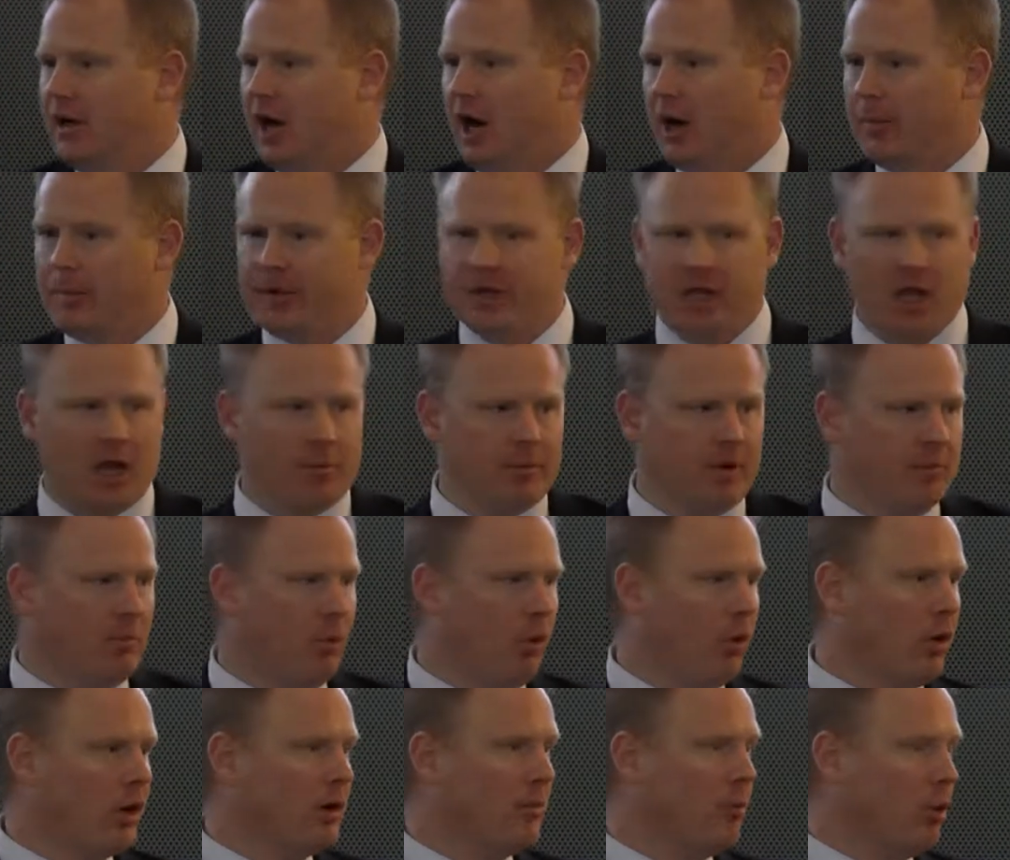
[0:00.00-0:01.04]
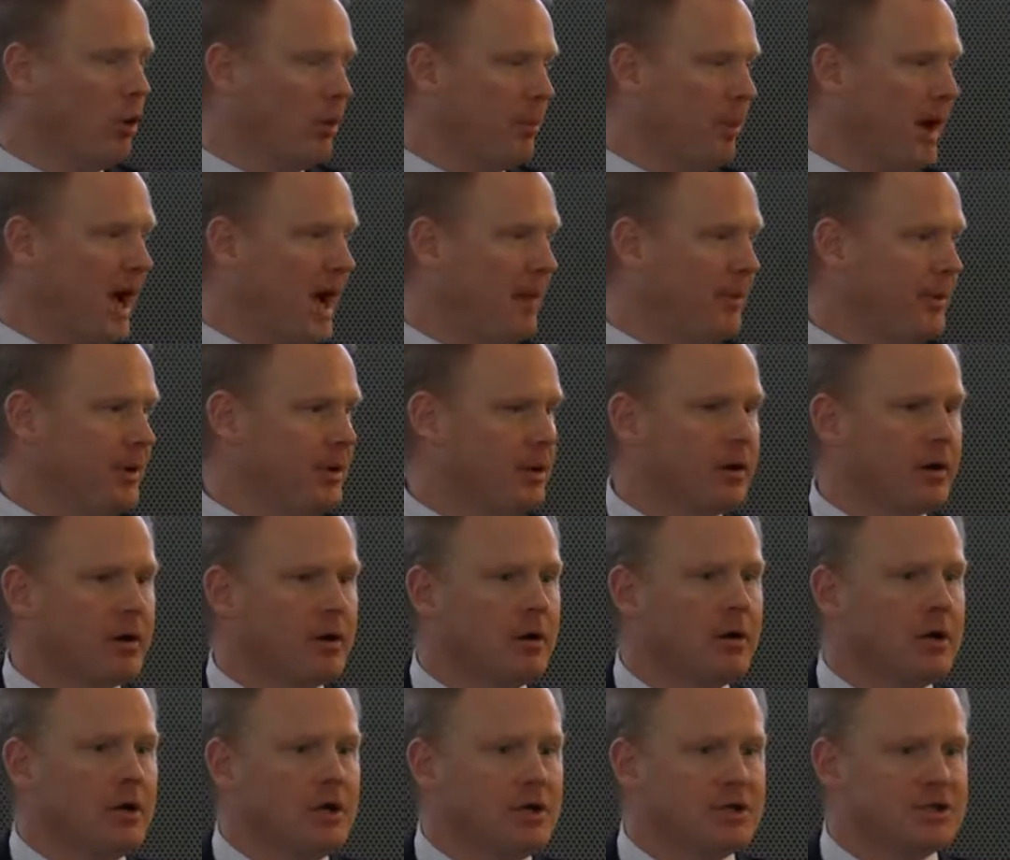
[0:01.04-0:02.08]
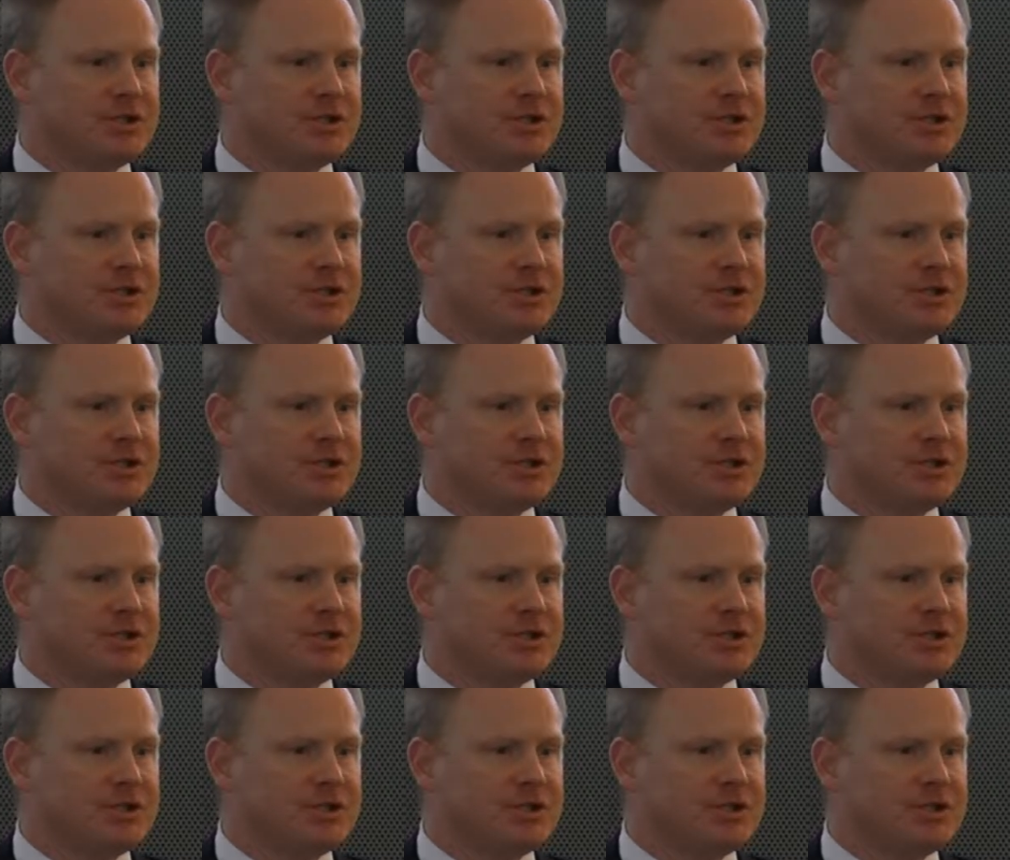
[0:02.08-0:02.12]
are becoming more and more popular